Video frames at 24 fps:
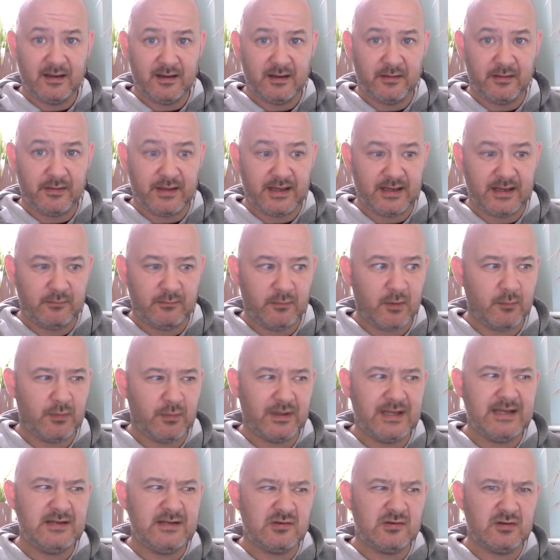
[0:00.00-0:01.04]
and thinking, well,
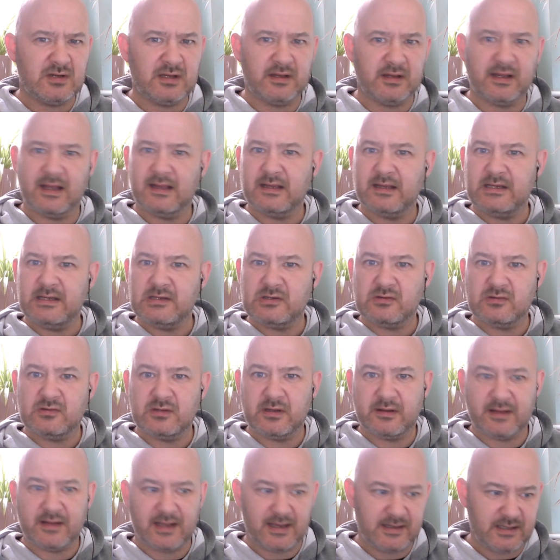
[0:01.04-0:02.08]
he's good at that.
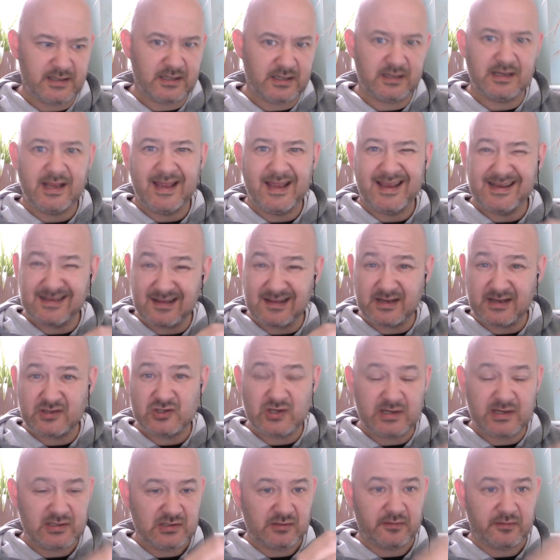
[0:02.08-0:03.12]
And it's like a
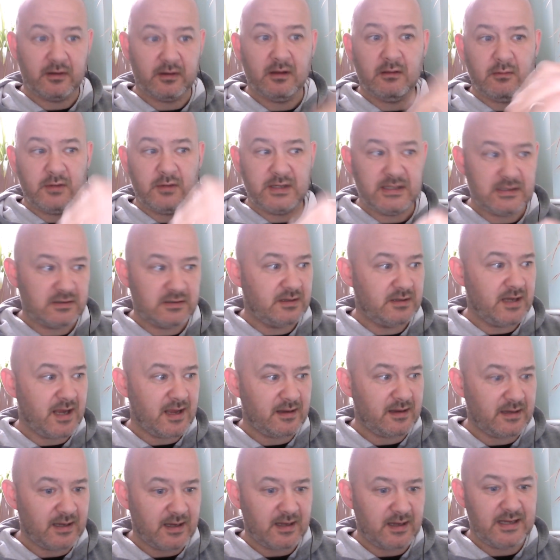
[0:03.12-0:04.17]
jigsaw thing. Oh, he's
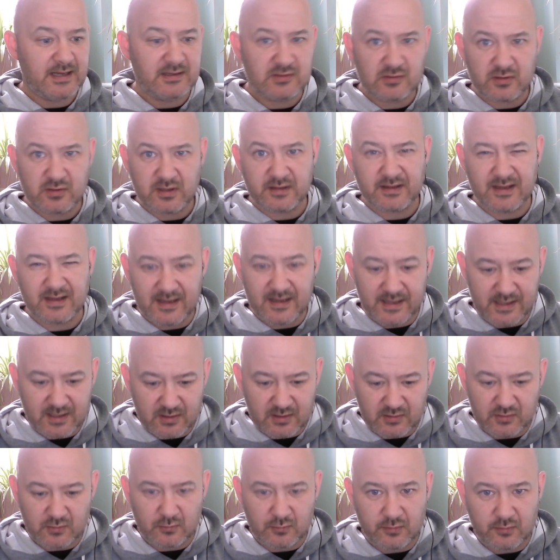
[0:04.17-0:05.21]
good at that. He can
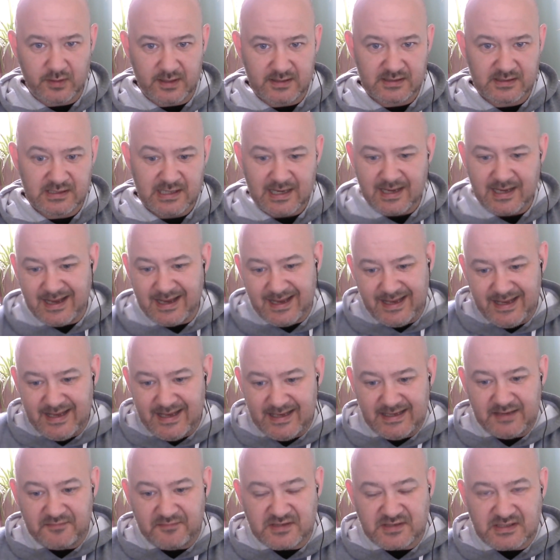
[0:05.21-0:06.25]
do this. He
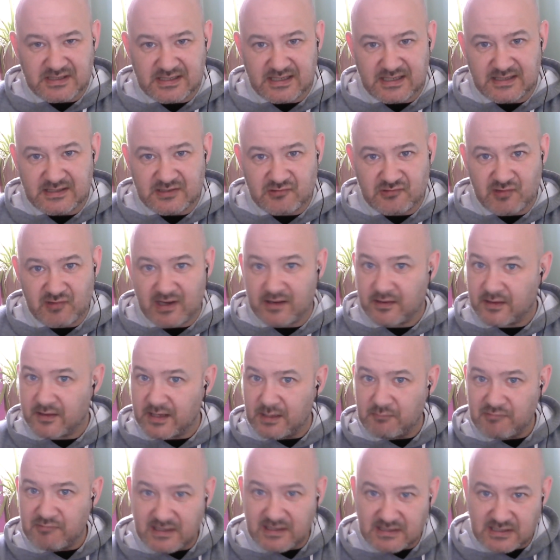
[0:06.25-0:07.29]
gives us that strength. He
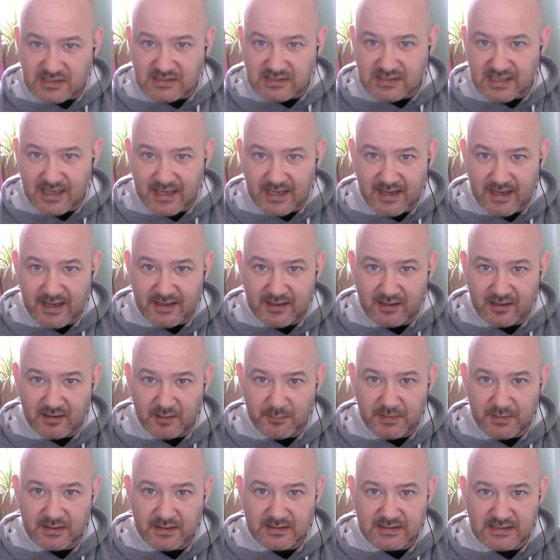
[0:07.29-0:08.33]
brings us that aerial
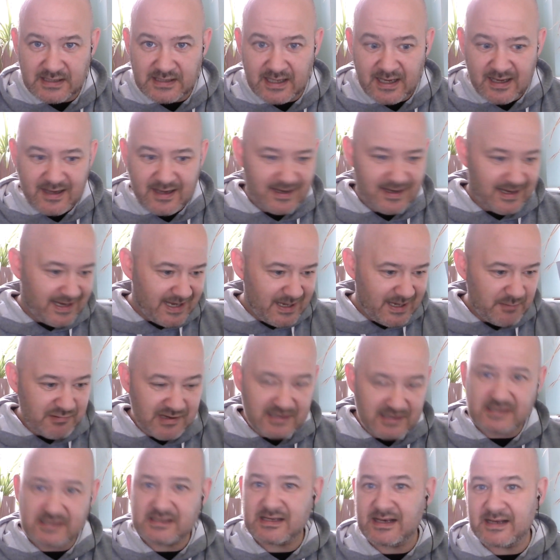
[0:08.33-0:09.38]
ability. He
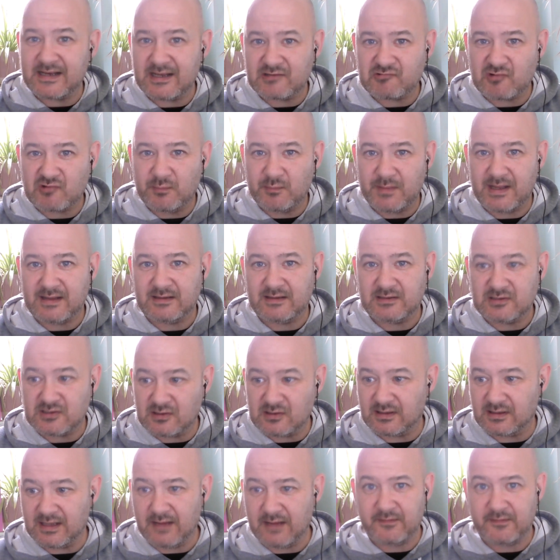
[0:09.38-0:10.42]
brings us a natural balance
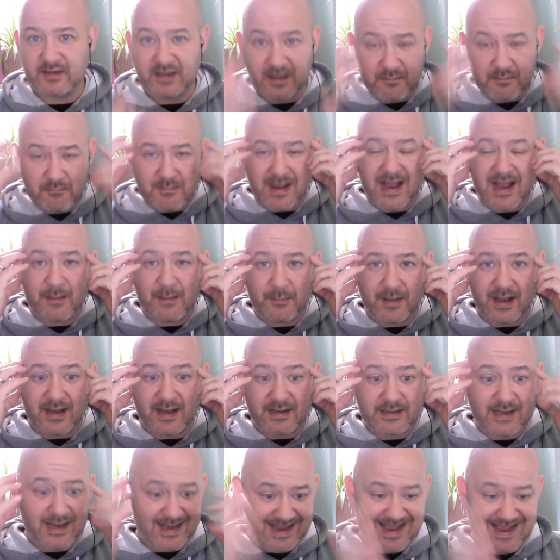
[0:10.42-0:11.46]
on left. And in my
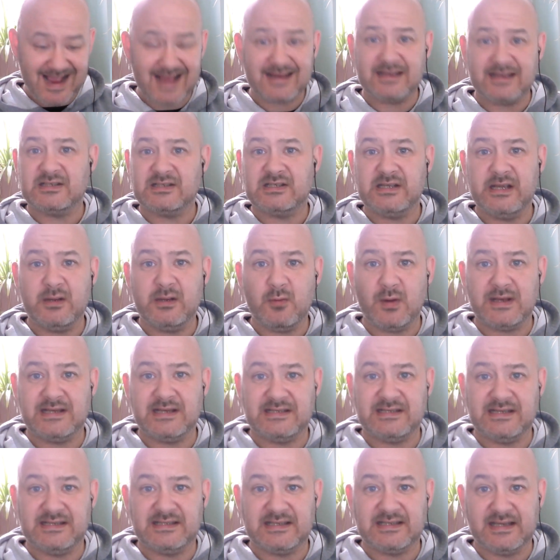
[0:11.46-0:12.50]
mind, I can see a
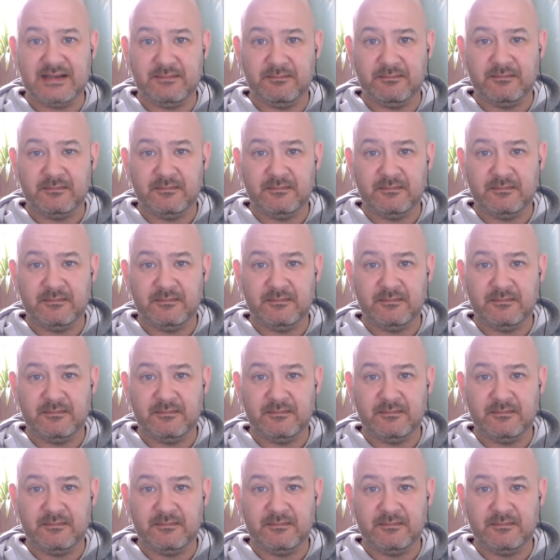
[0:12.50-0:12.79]
Wednesday team.